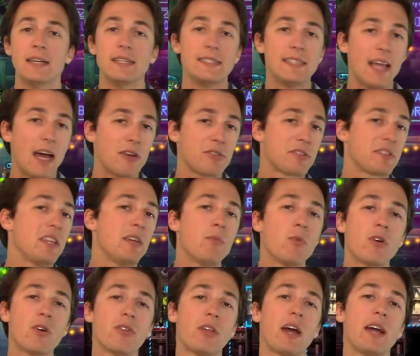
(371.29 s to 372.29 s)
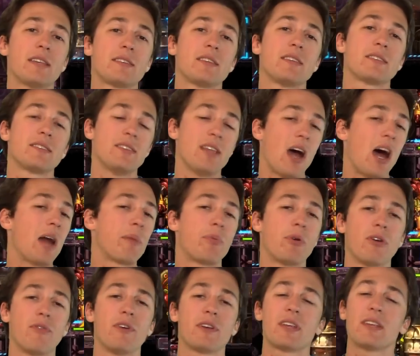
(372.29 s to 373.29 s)
Now, Steamworld Heist is not
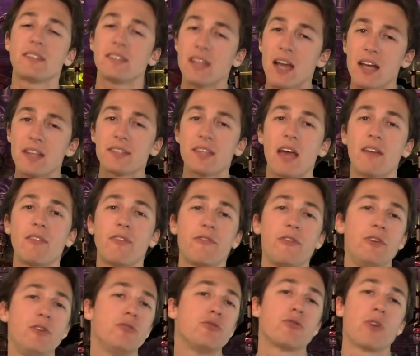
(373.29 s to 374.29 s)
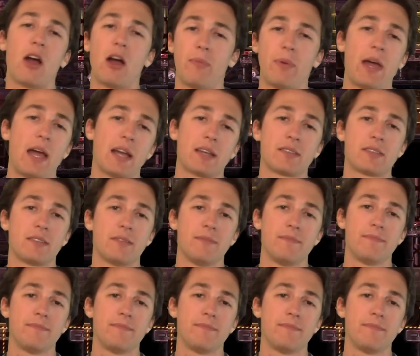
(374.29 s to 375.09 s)
perfect. It does have a few drawbacks.